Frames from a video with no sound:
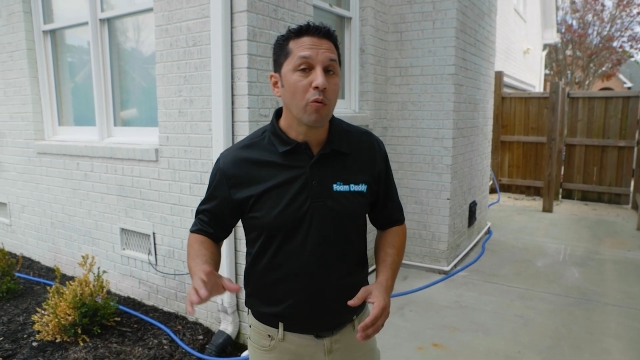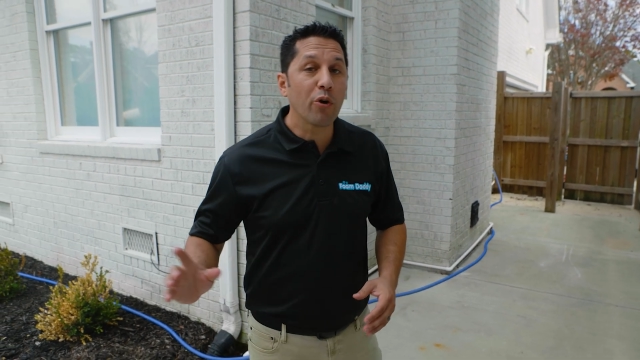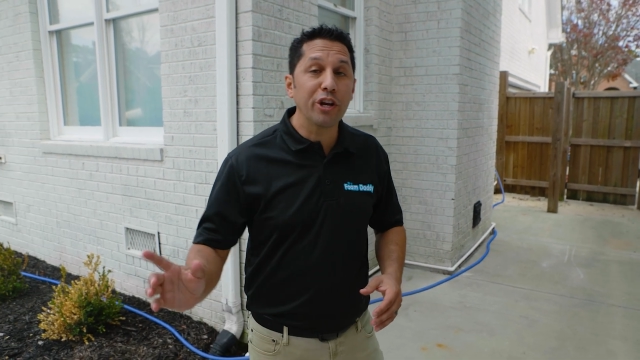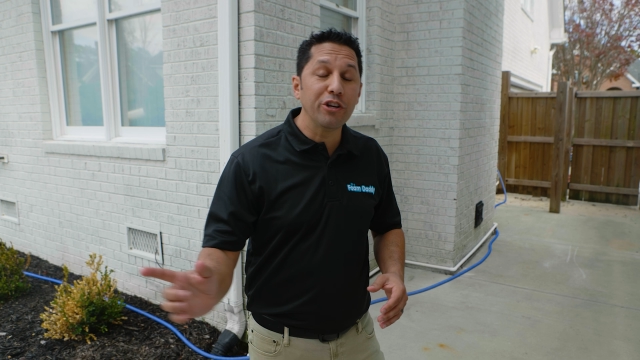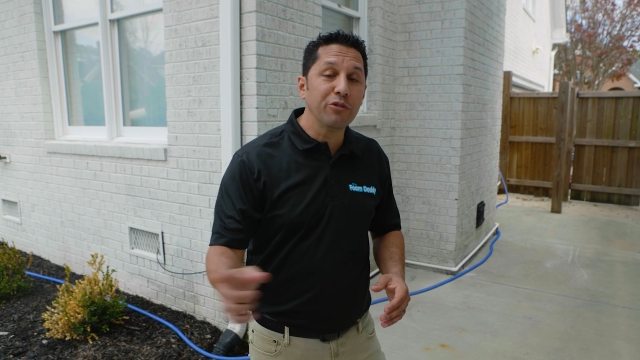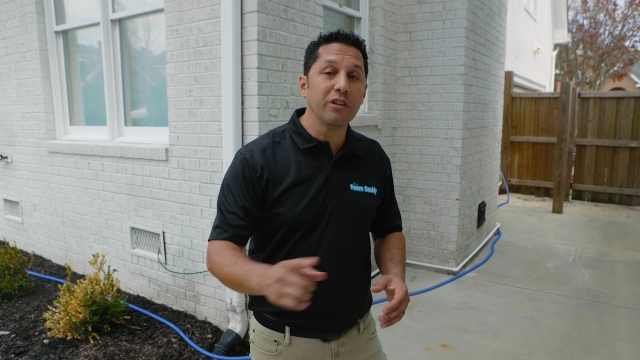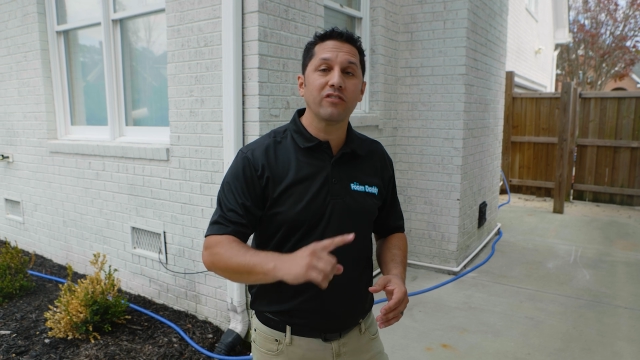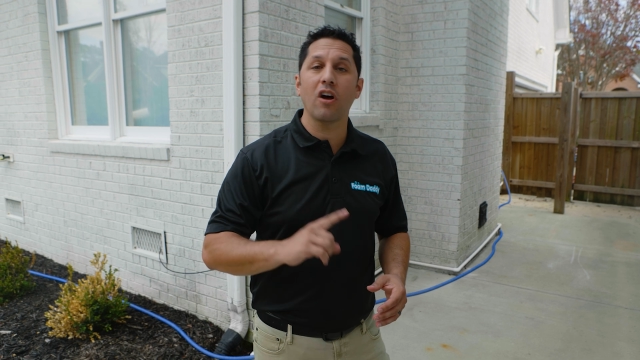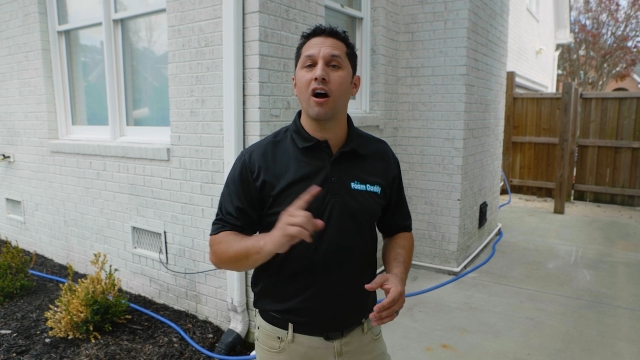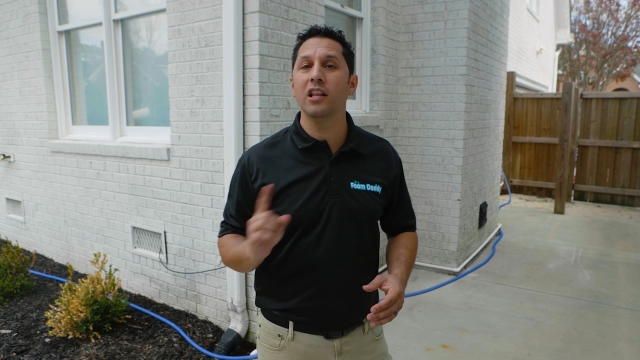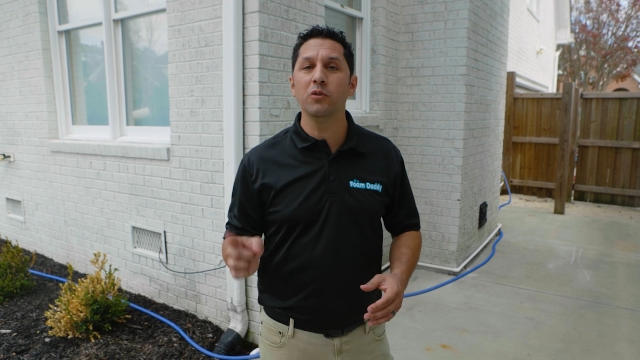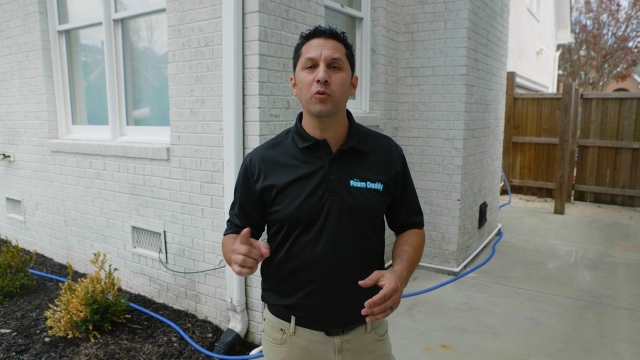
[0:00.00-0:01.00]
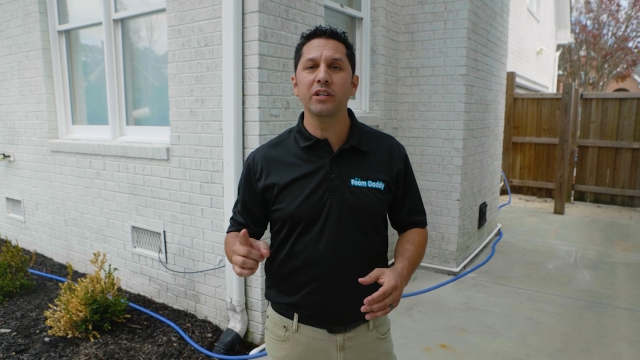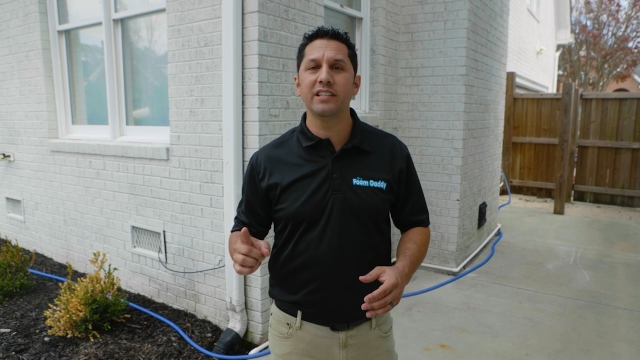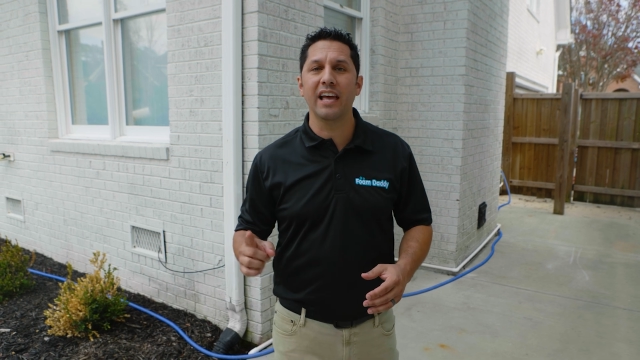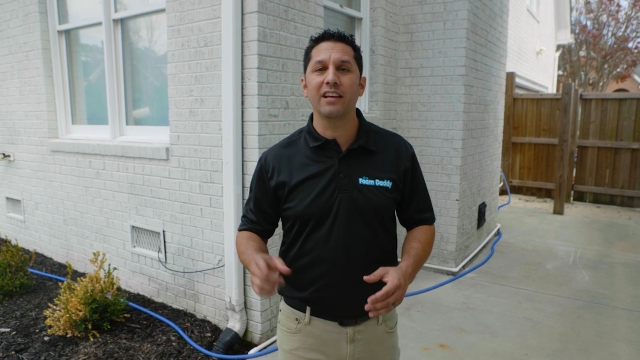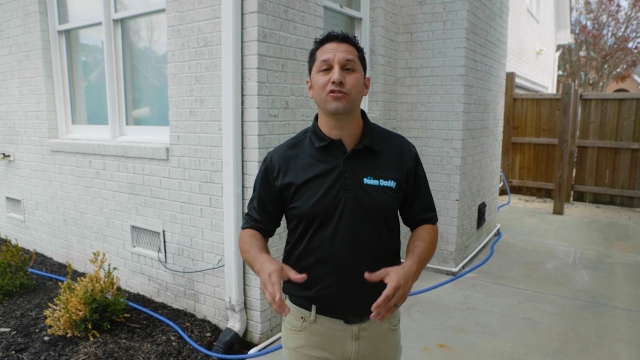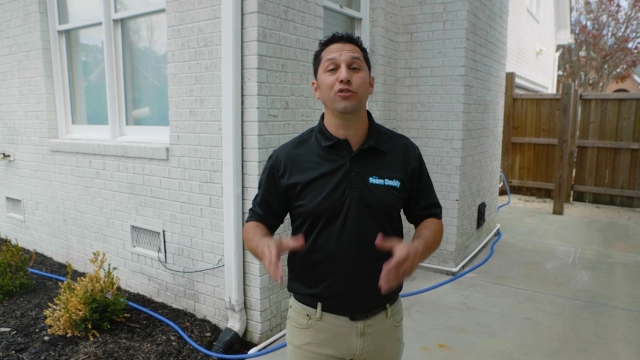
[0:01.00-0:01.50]
We're gonna do this all in
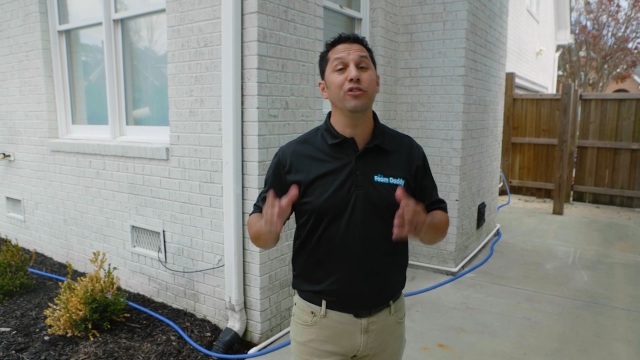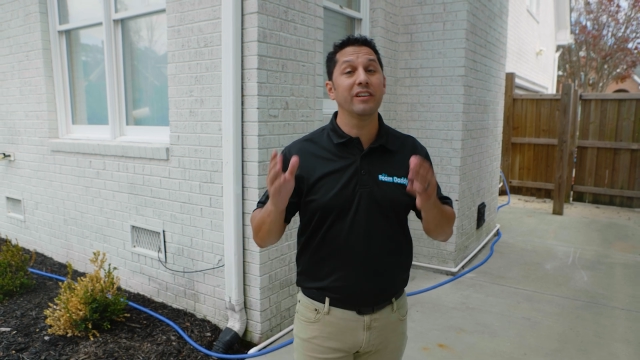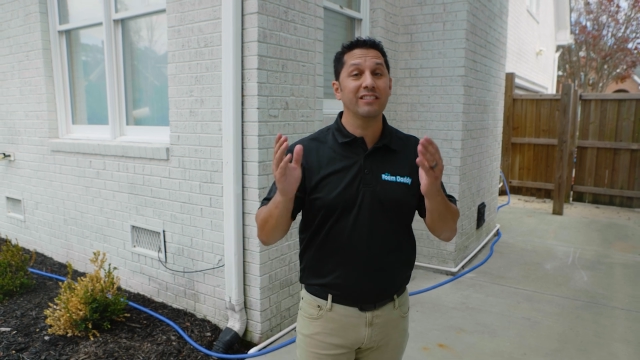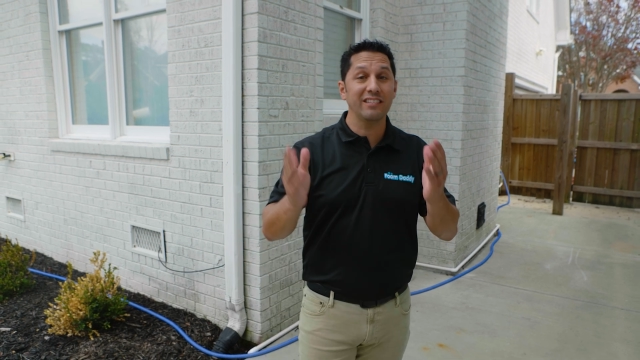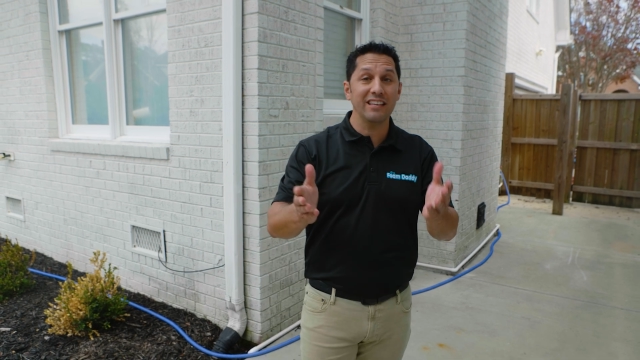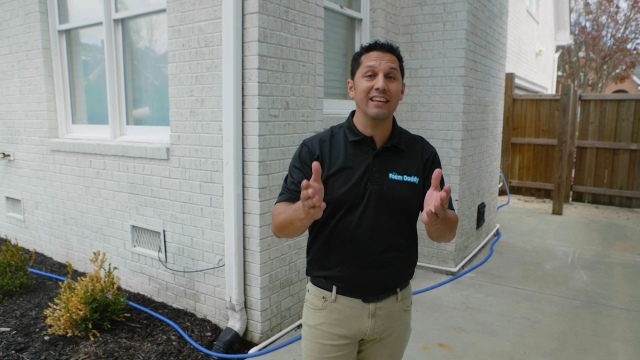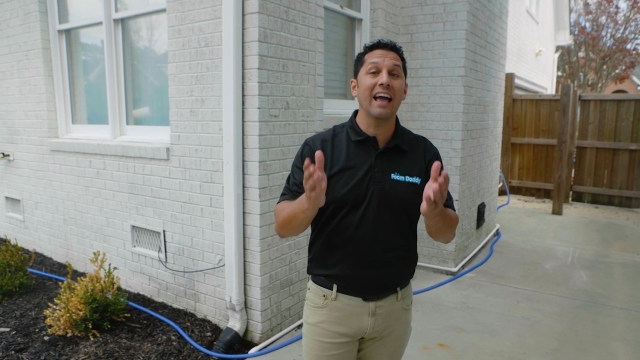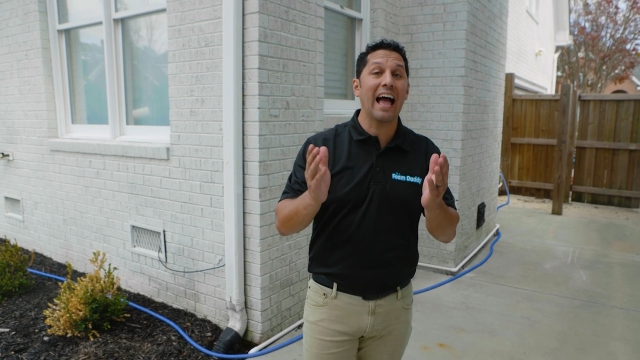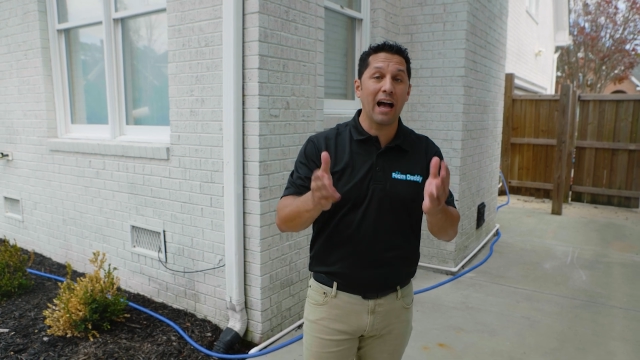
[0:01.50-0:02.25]
one take so you can see